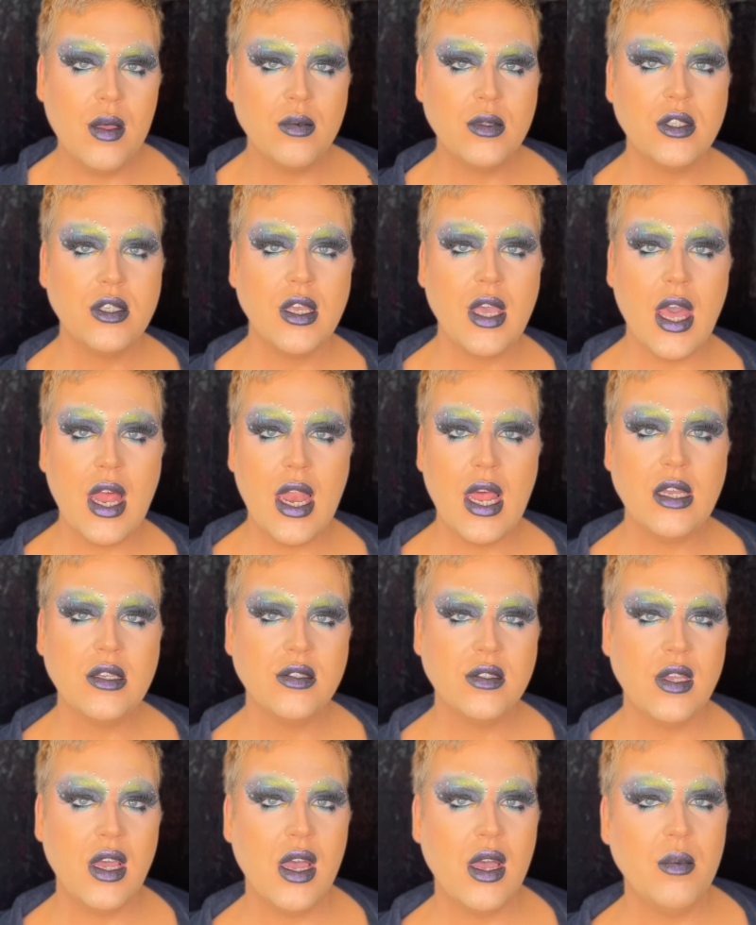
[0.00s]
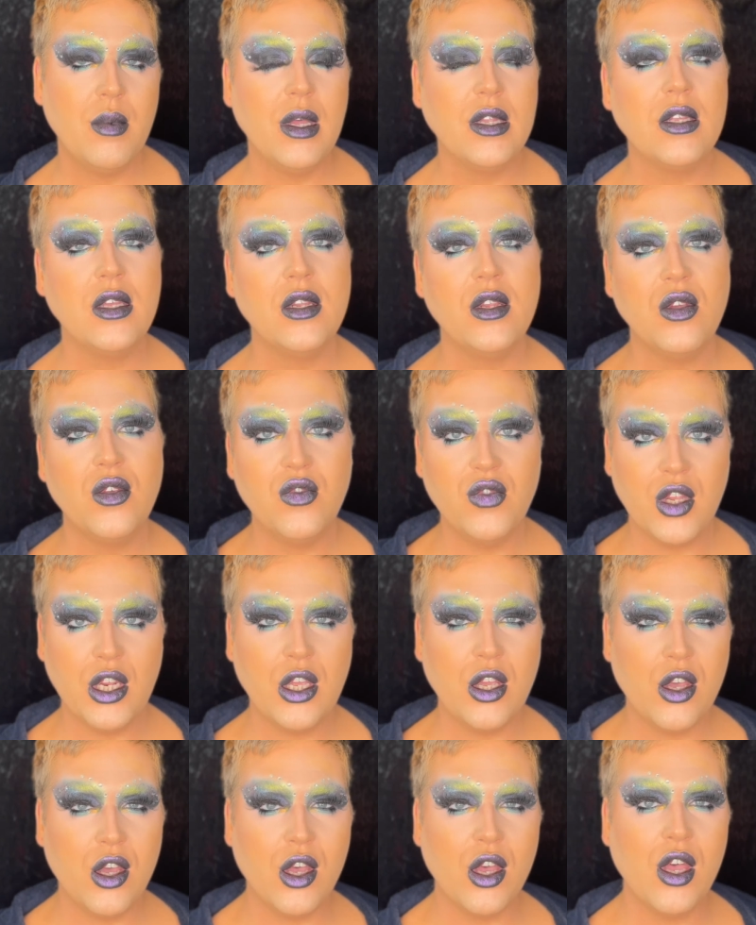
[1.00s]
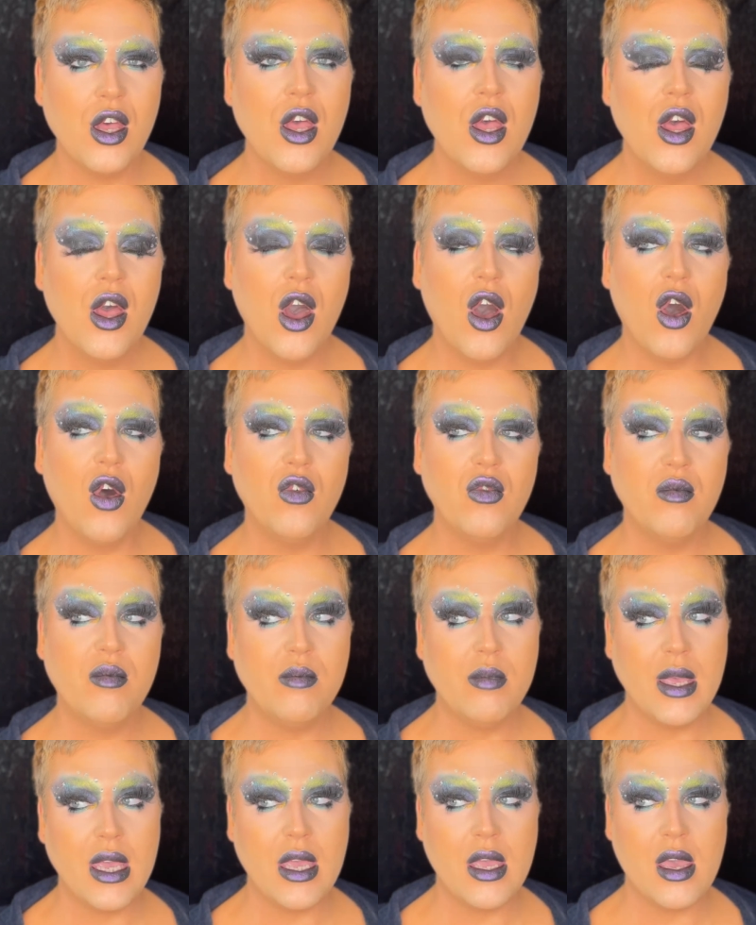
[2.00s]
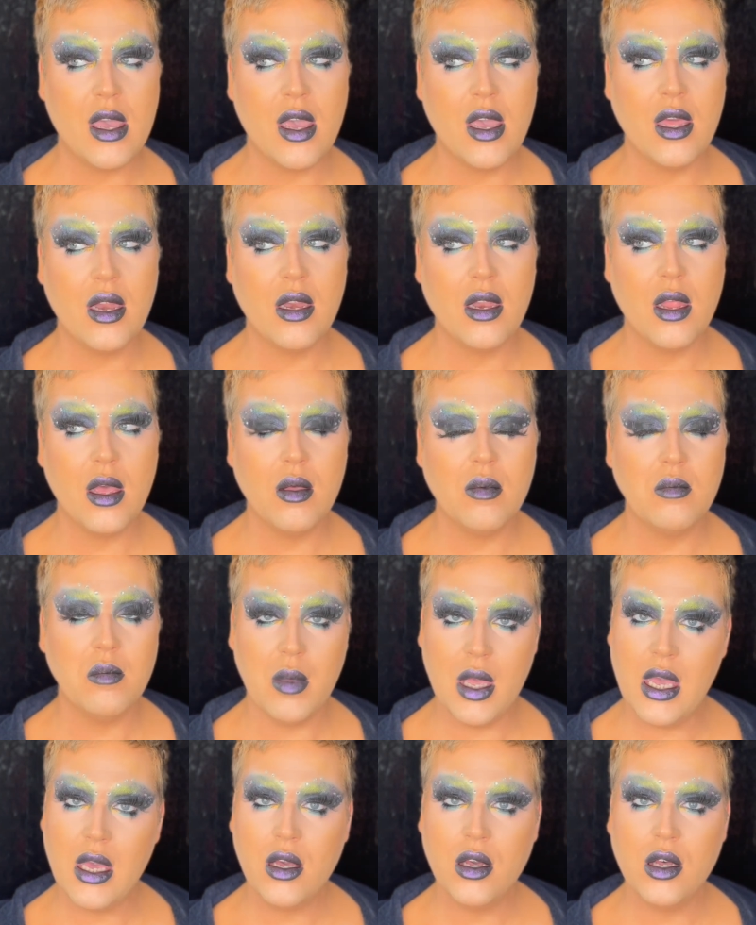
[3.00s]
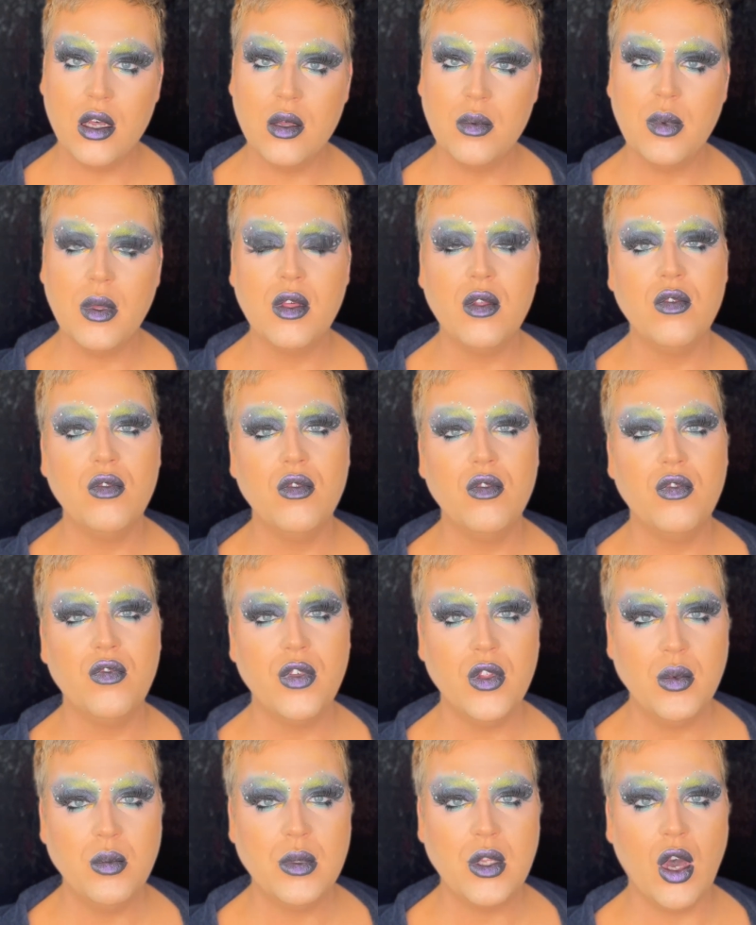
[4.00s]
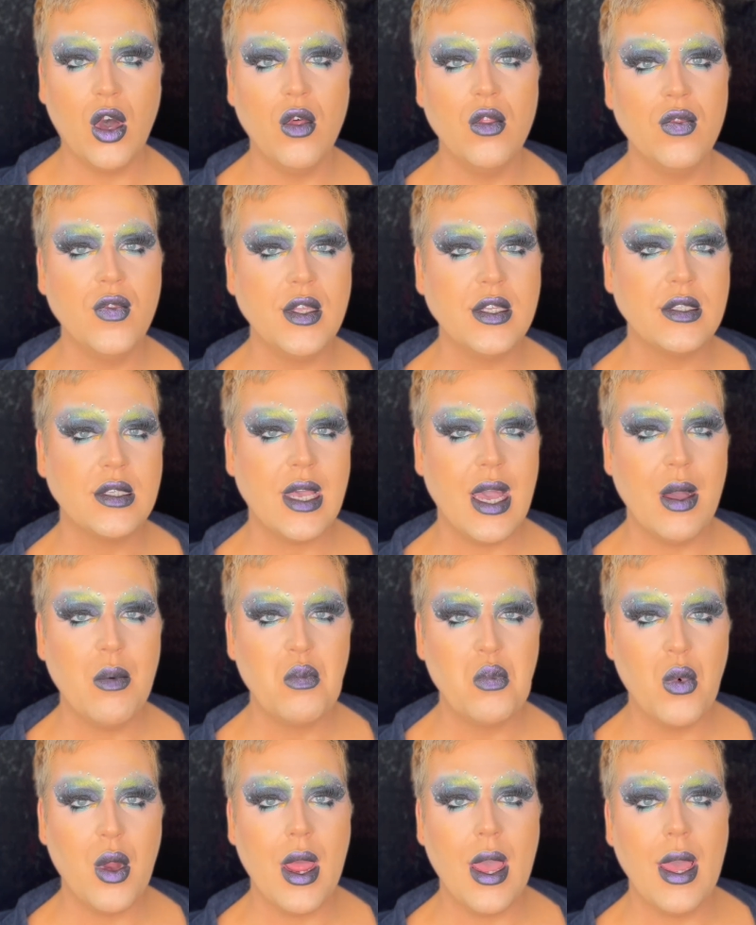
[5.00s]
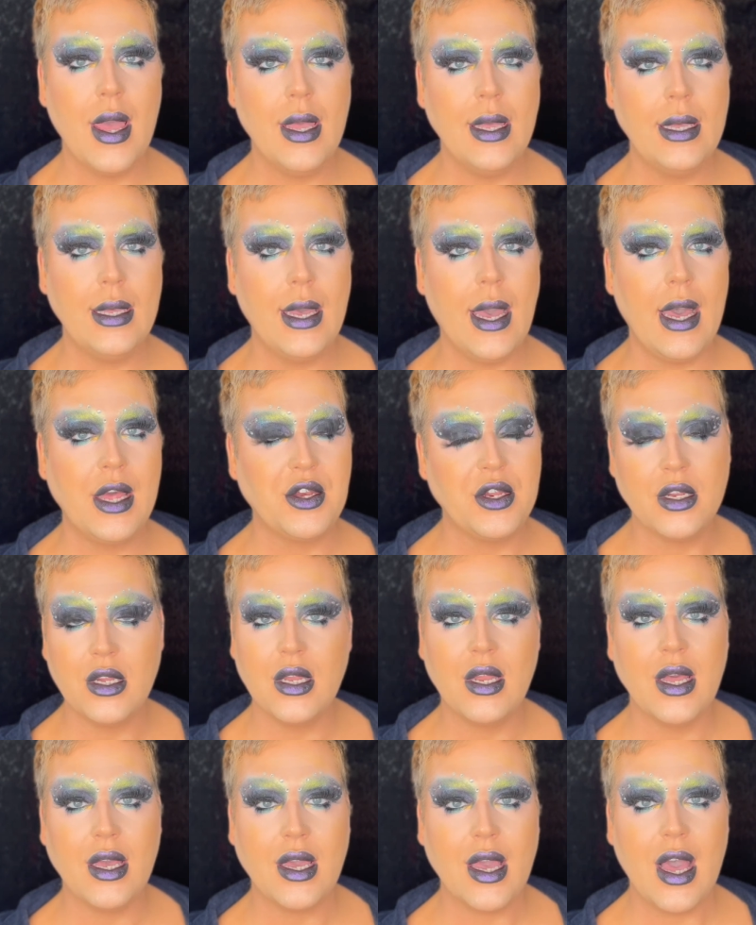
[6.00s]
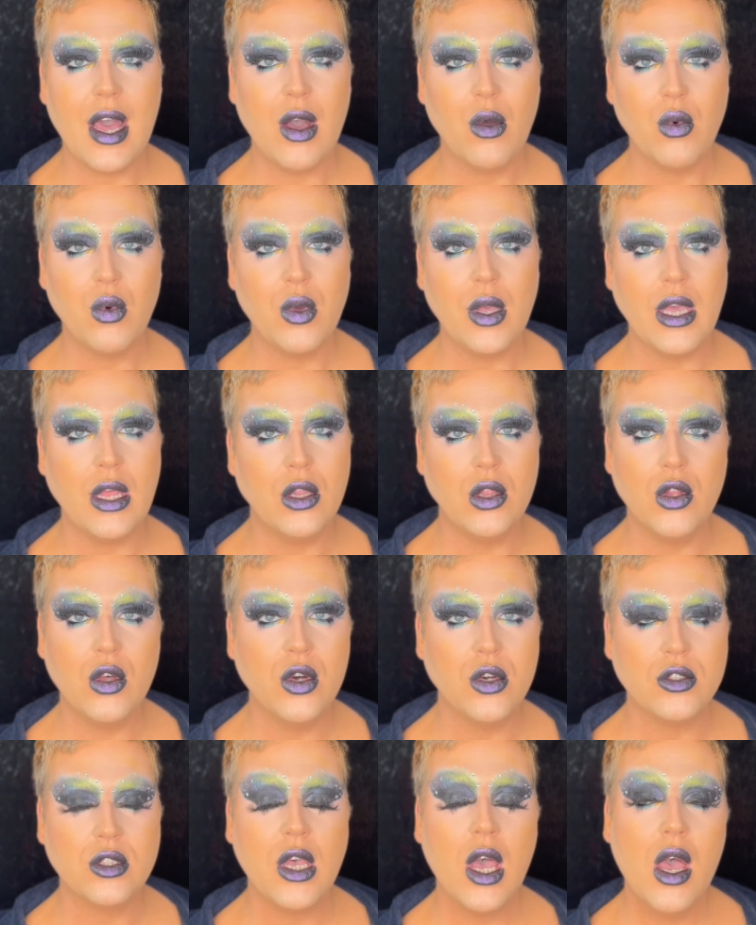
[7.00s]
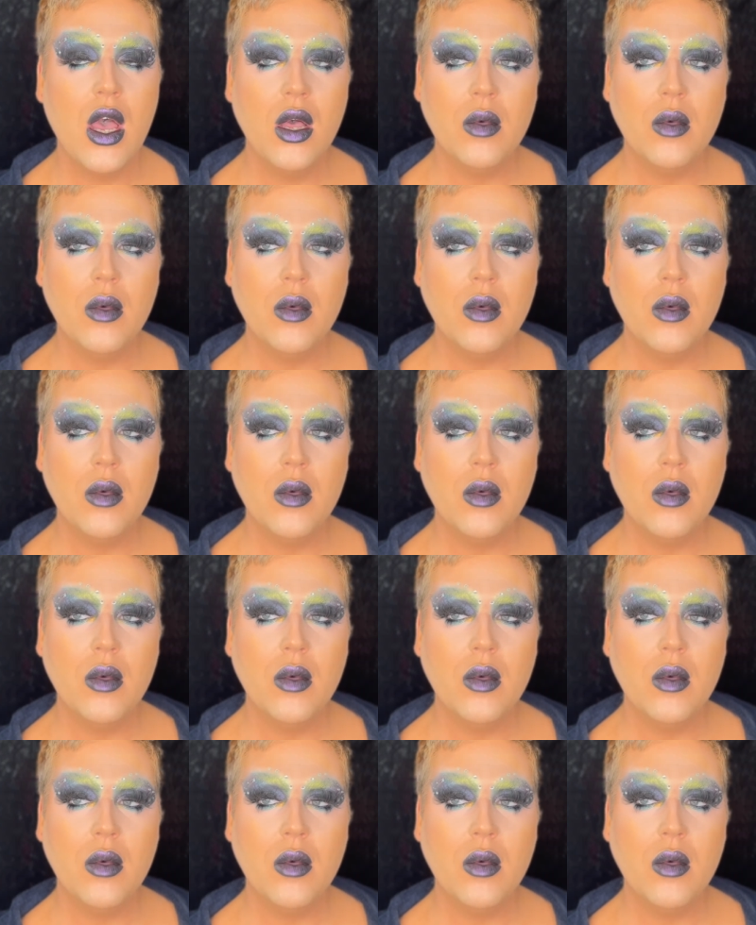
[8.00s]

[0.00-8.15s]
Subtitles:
So yeah, last time I did a video of me in makeup and filmed it on this camera, I didn't like how it looked,